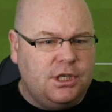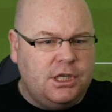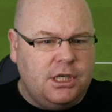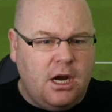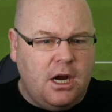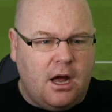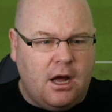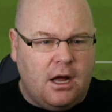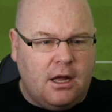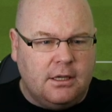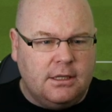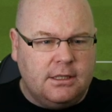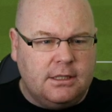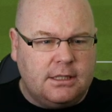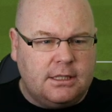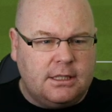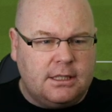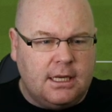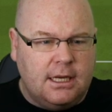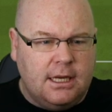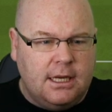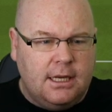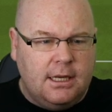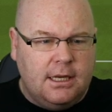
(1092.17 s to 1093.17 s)

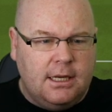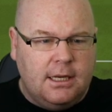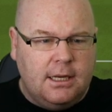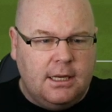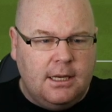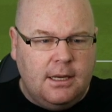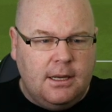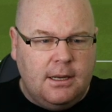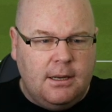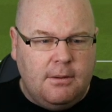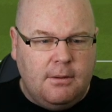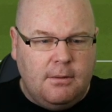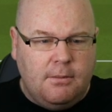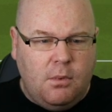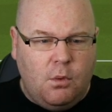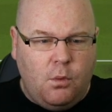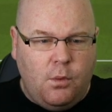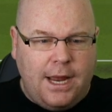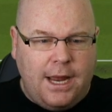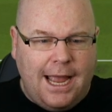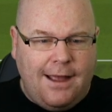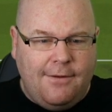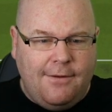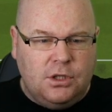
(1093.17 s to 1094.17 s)
chance.
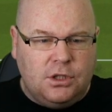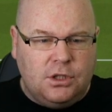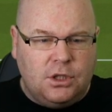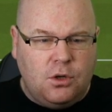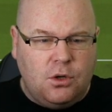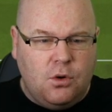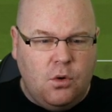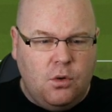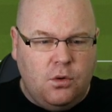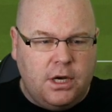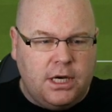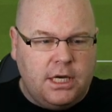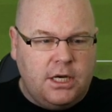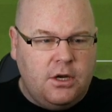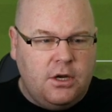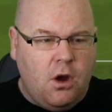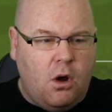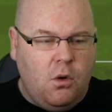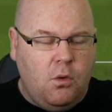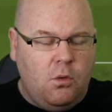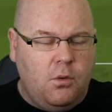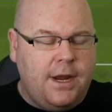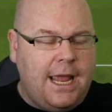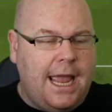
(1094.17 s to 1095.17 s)
We haven't scored a
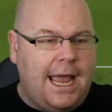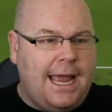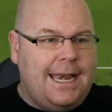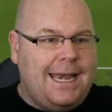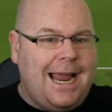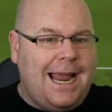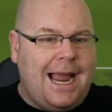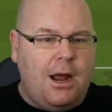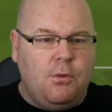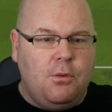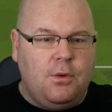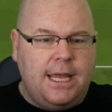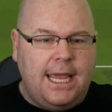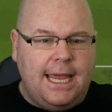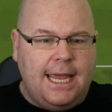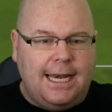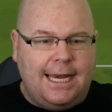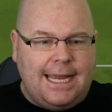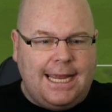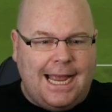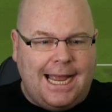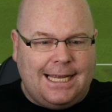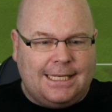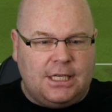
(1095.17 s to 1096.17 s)
goal yet. Now
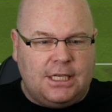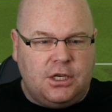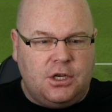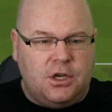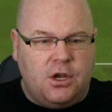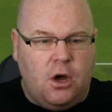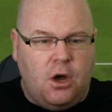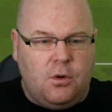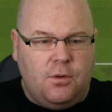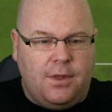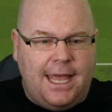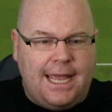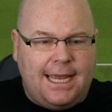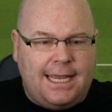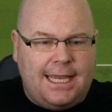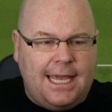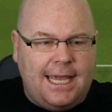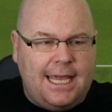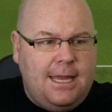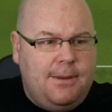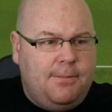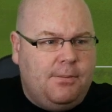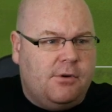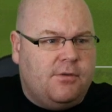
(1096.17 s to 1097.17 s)
Gilly has a go. Their
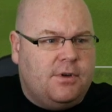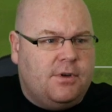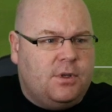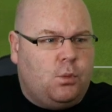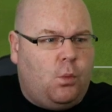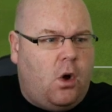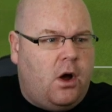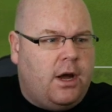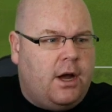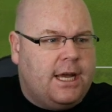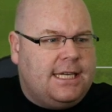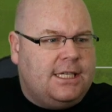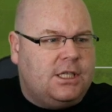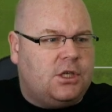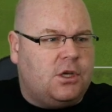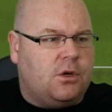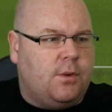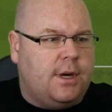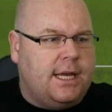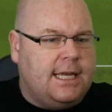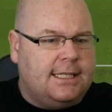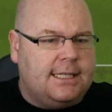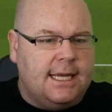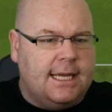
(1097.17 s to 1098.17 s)
keeper is wise
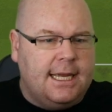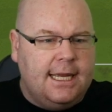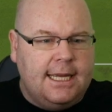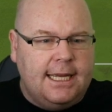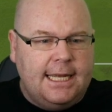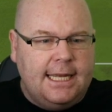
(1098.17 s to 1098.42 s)
to it.